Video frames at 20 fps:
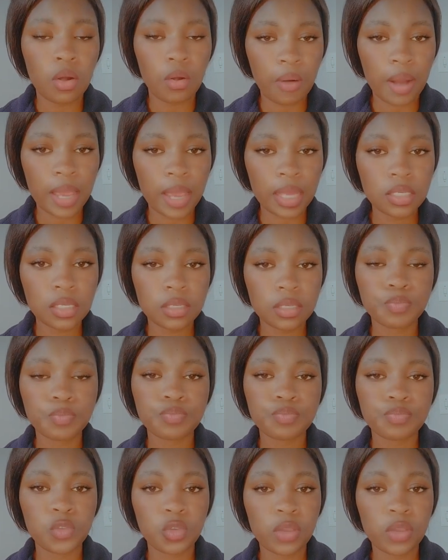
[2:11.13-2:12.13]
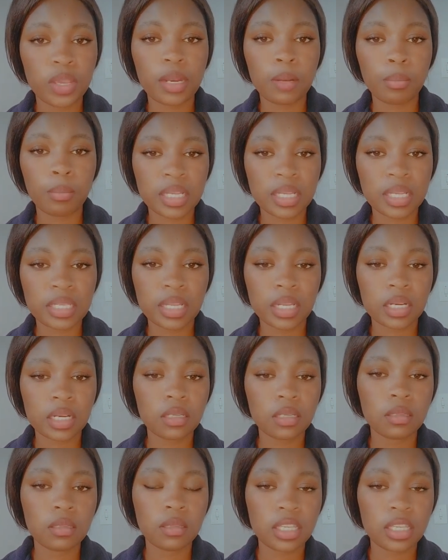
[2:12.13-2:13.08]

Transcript: right, you get a bursary,